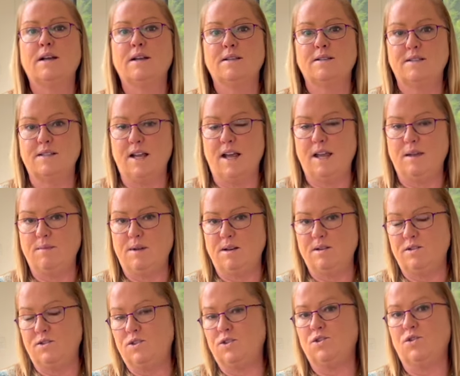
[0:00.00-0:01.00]
Same
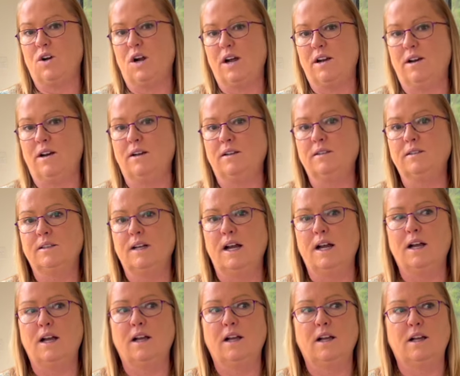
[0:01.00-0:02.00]
under strata,
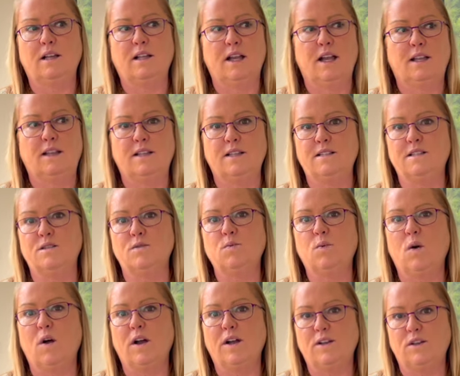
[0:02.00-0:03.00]
and this is
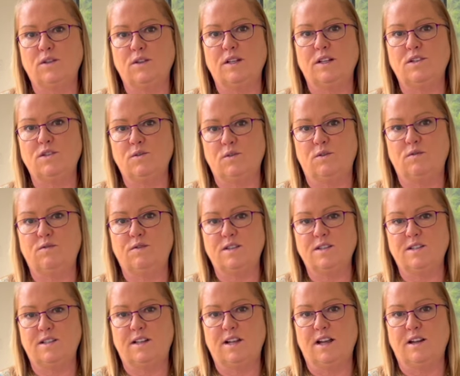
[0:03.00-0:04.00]
why you need to
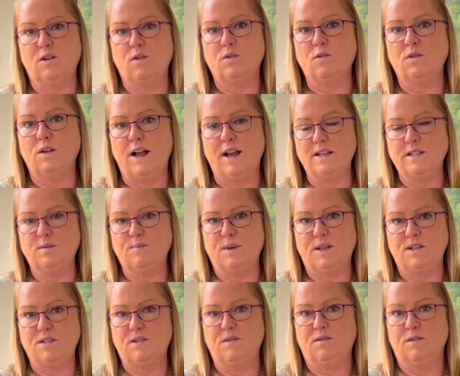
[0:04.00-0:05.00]
investigate all
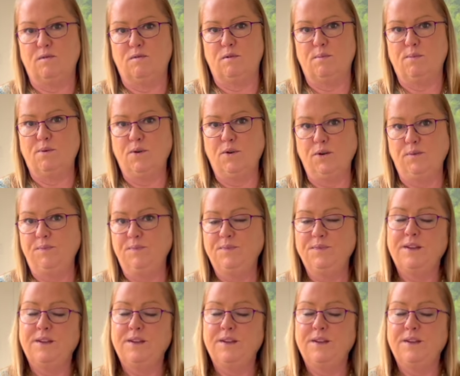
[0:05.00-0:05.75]
aspects of the report